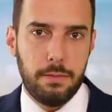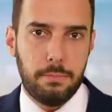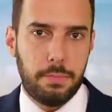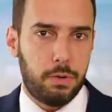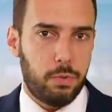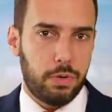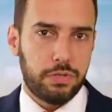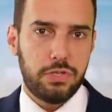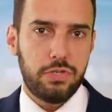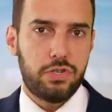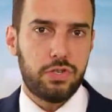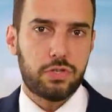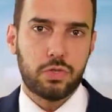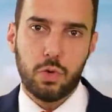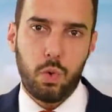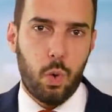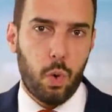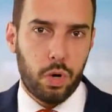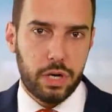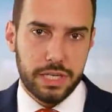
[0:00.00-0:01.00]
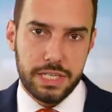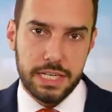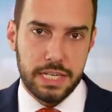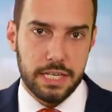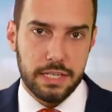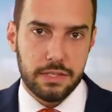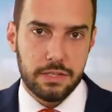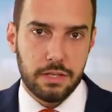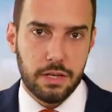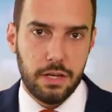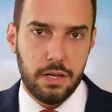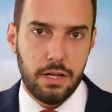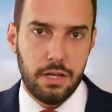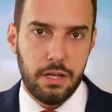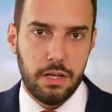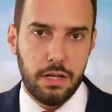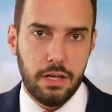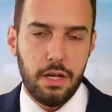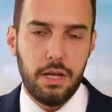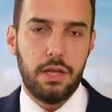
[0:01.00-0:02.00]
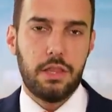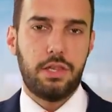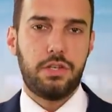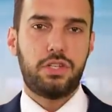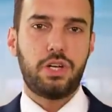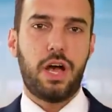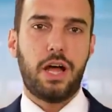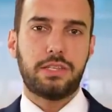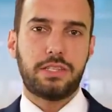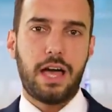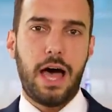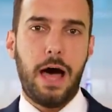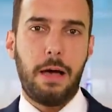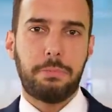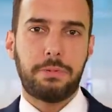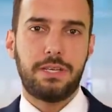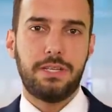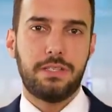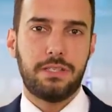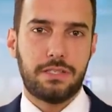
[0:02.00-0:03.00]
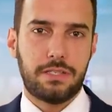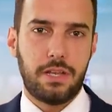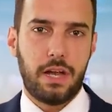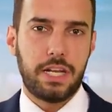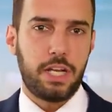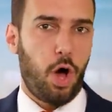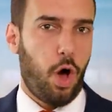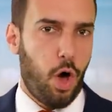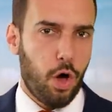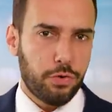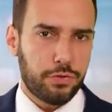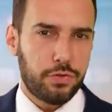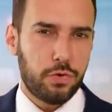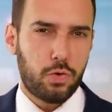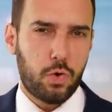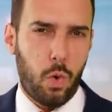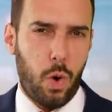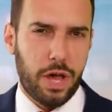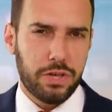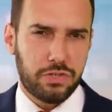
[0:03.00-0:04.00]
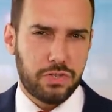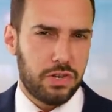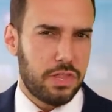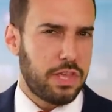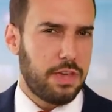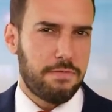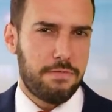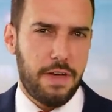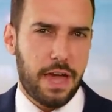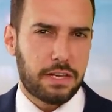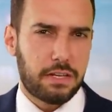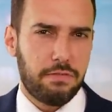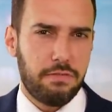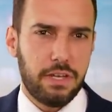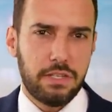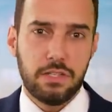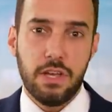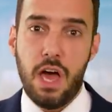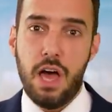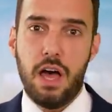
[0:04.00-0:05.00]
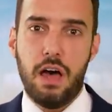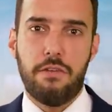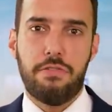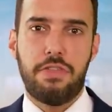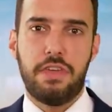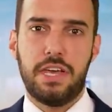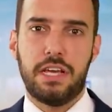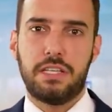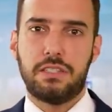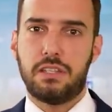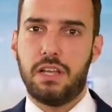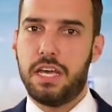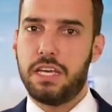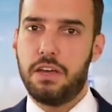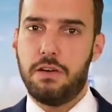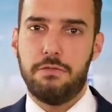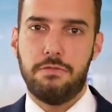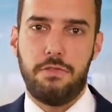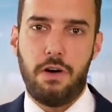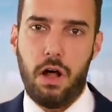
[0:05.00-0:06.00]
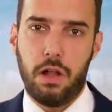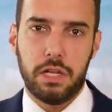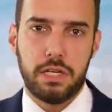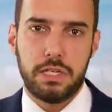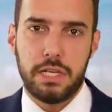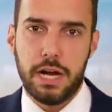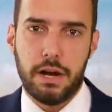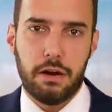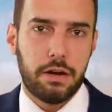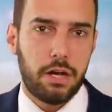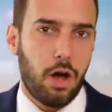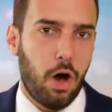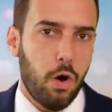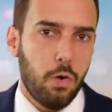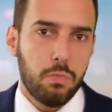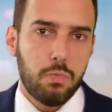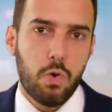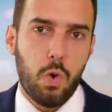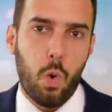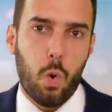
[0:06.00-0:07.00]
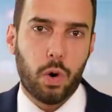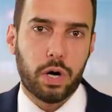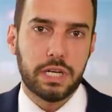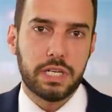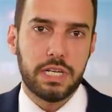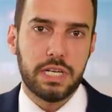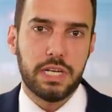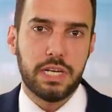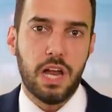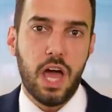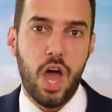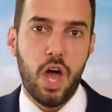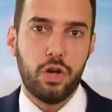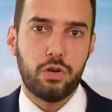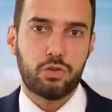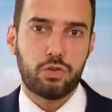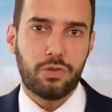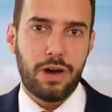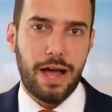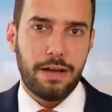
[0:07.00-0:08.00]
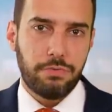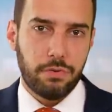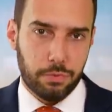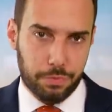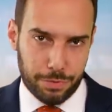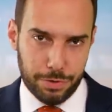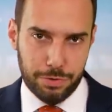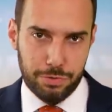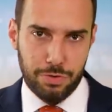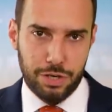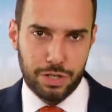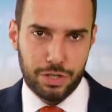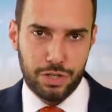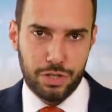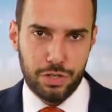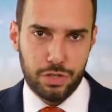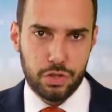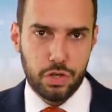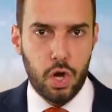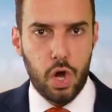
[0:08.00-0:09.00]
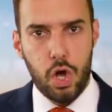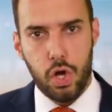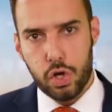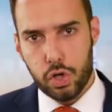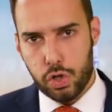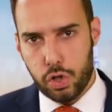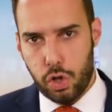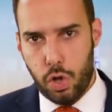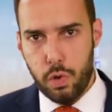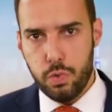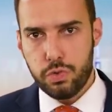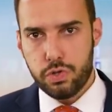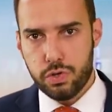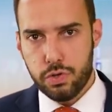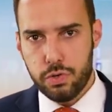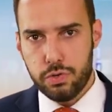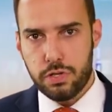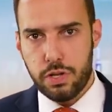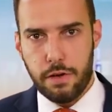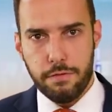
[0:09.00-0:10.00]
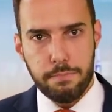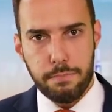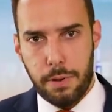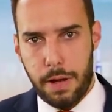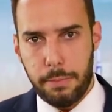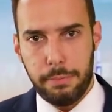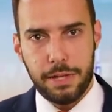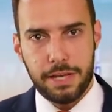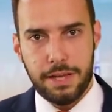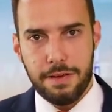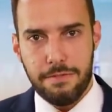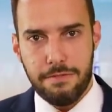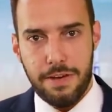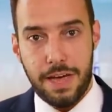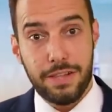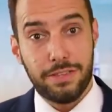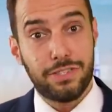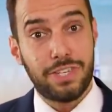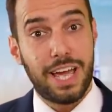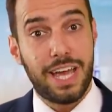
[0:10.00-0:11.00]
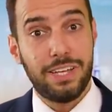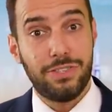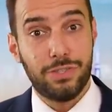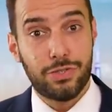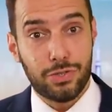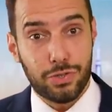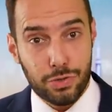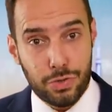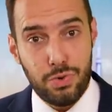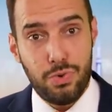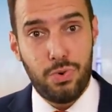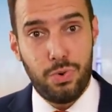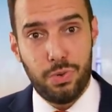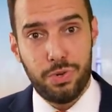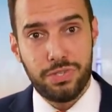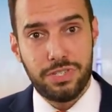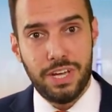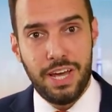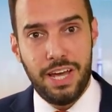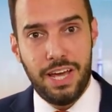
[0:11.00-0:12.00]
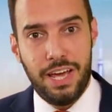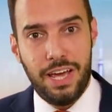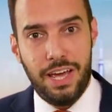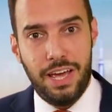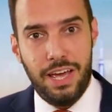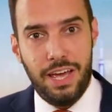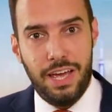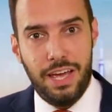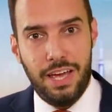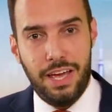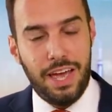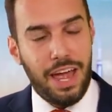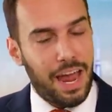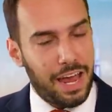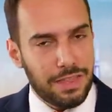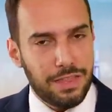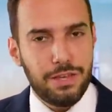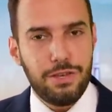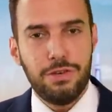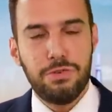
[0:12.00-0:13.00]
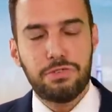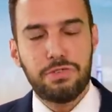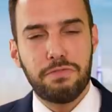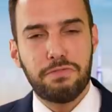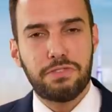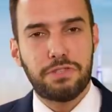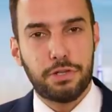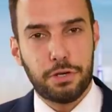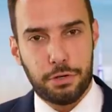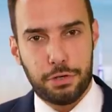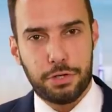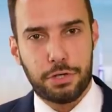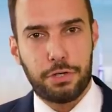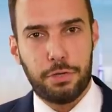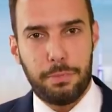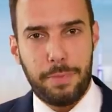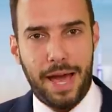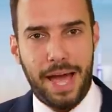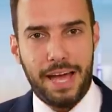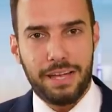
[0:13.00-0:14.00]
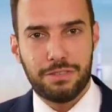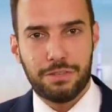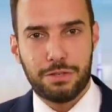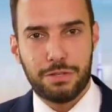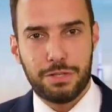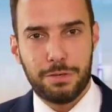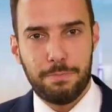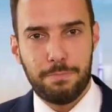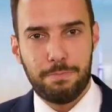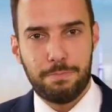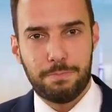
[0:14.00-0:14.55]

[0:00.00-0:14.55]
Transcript: But it wasn't just quarantines. The Johns Hopkins study also questioned the effectiveness of things like voluntary home quarantine, travel restrictions, closures of public events and schools, and the use of surgical masks.